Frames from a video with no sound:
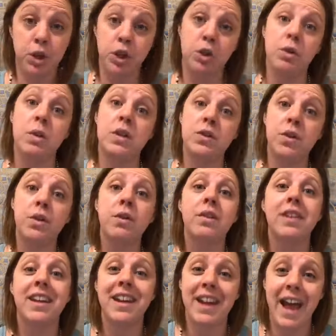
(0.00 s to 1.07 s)
you
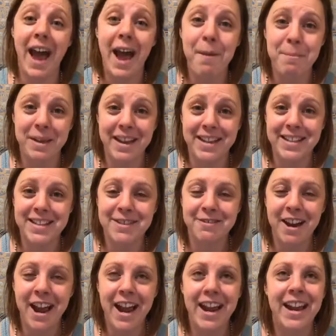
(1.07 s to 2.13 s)
internally it happened,
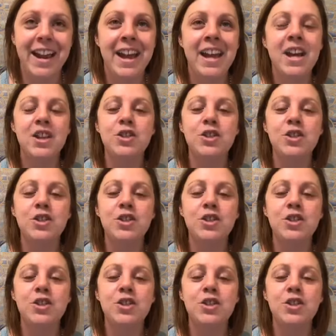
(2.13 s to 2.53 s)
right?